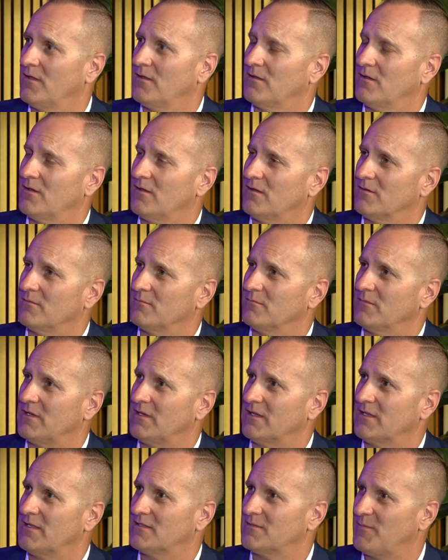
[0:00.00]
And
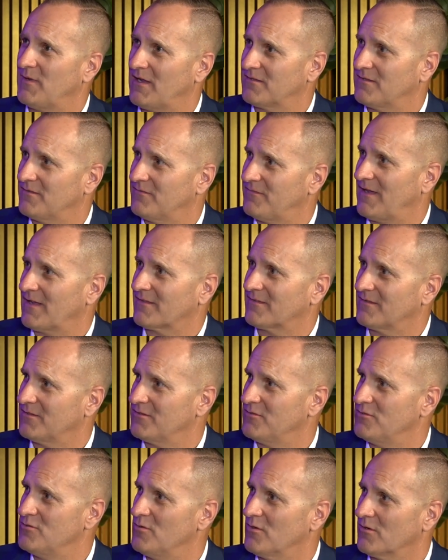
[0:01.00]
it gets back to the fact that
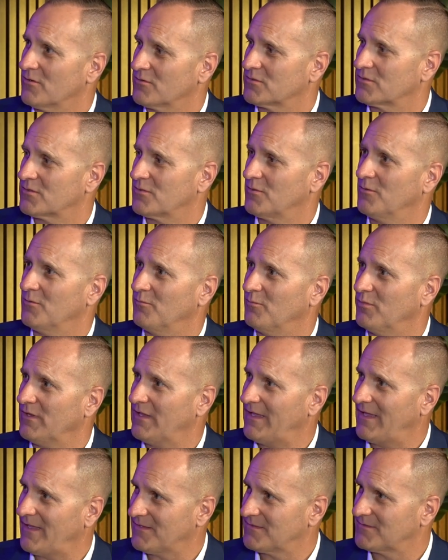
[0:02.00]
you are so
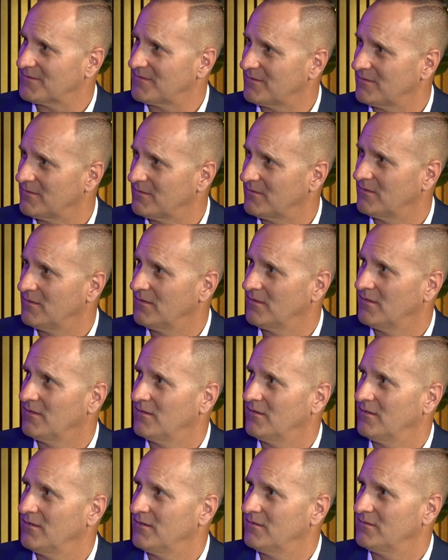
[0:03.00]
blessed
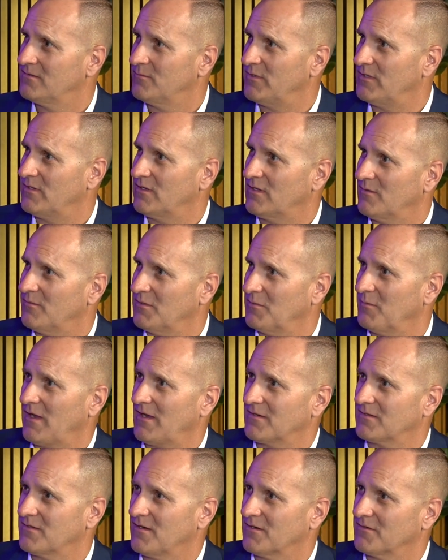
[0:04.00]
to be coming
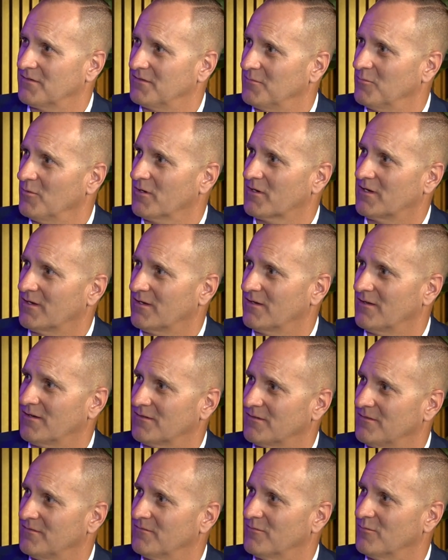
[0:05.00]
back to Ogden and working in
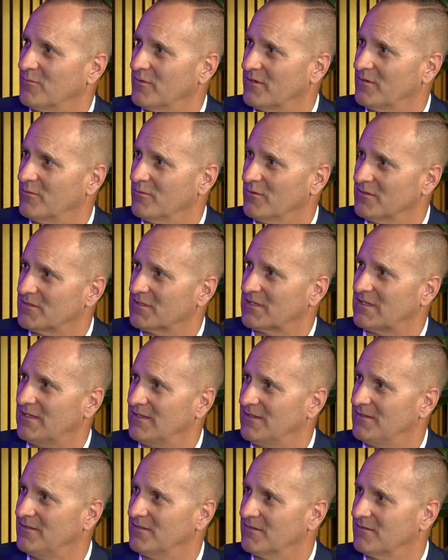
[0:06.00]
Ogden from where you were as a
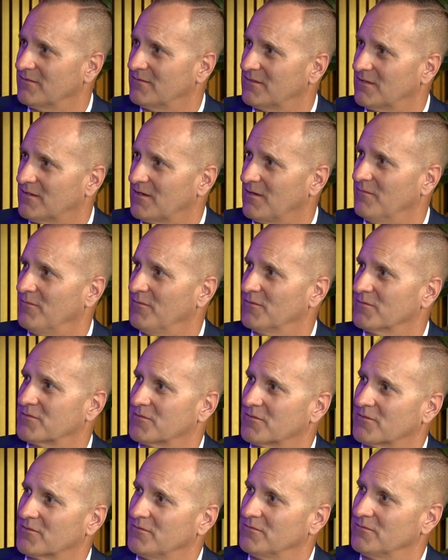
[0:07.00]
kid, to come full
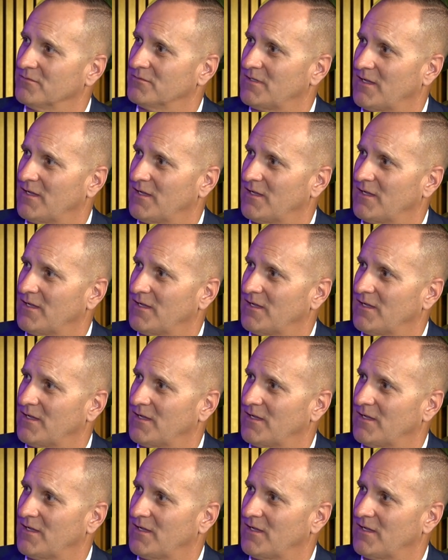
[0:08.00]
circle, to